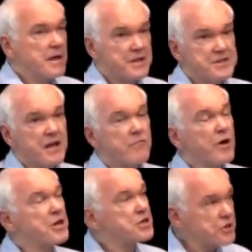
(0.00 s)
instead of
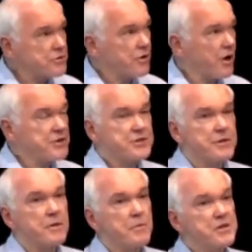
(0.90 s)
what it should cost
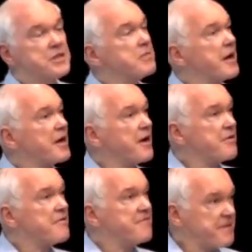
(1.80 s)
you, which is about
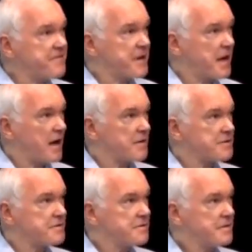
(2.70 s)
$150